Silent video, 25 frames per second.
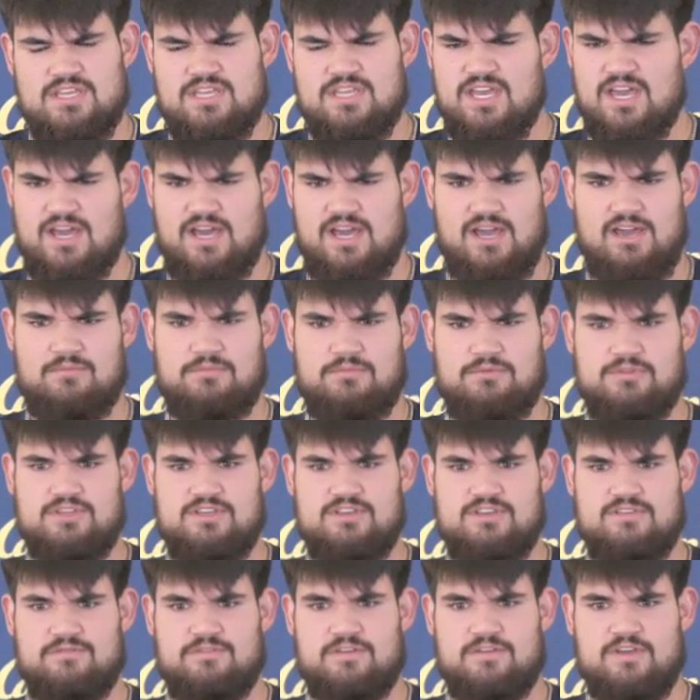Yeah, I
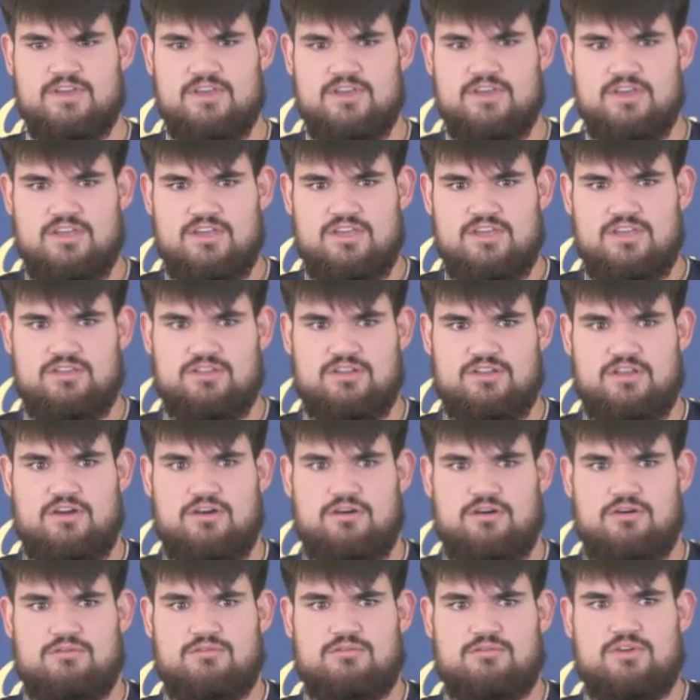believe, you
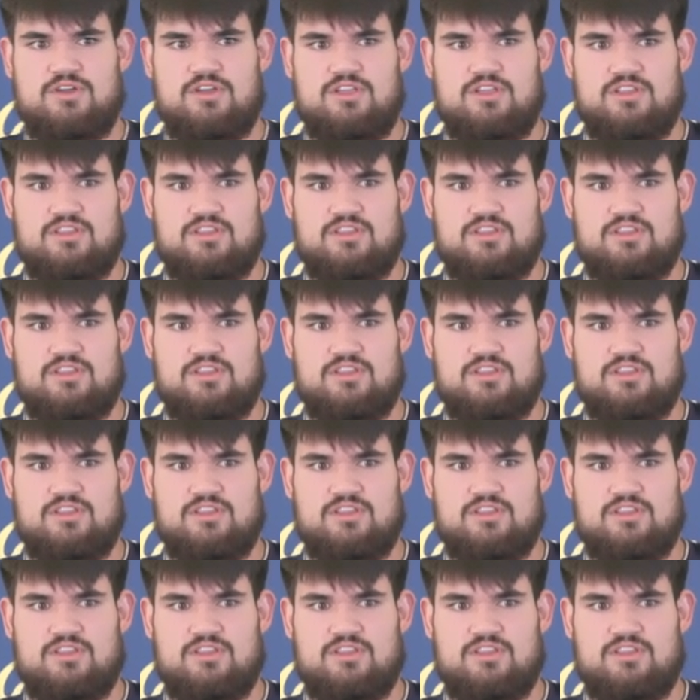know,